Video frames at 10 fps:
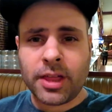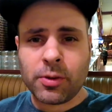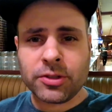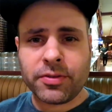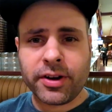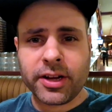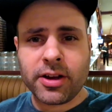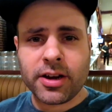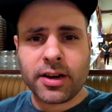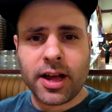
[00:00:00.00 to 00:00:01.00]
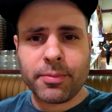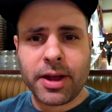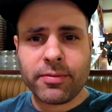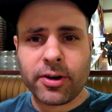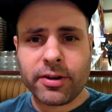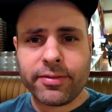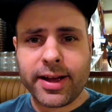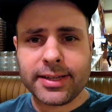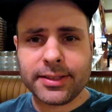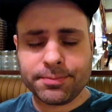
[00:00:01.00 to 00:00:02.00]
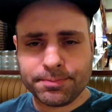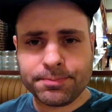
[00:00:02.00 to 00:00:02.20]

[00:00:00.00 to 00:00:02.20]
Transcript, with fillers: That was very good, and I am now very fat.